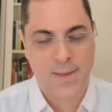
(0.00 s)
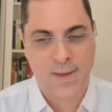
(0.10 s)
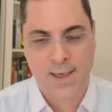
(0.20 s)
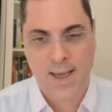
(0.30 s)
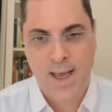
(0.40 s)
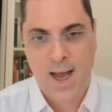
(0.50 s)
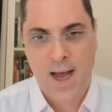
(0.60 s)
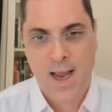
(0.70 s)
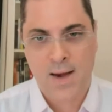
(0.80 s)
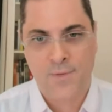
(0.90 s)
think uh,
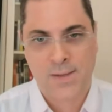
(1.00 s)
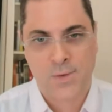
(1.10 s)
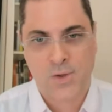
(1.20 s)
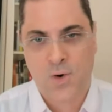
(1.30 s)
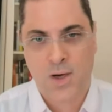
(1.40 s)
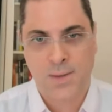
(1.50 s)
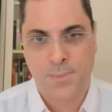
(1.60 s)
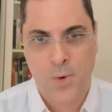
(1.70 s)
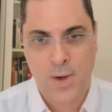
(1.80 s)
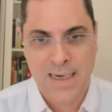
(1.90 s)
investors across the
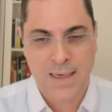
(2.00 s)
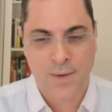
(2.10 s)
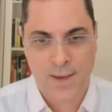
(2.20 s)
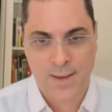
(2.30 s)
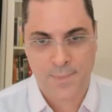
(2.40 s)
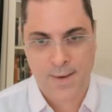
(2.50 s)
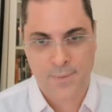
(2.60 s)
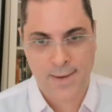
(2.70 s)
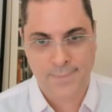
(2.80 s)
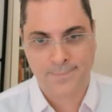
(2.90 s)
board need to think about,
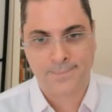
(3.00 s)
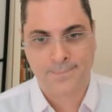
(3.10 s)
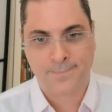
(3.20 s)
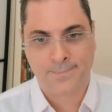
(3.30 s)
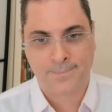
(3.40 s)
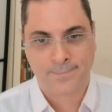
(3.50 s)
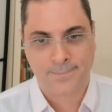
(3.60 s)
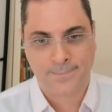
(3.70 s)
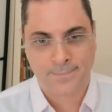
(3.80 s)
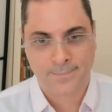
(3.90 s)
right? Yeah,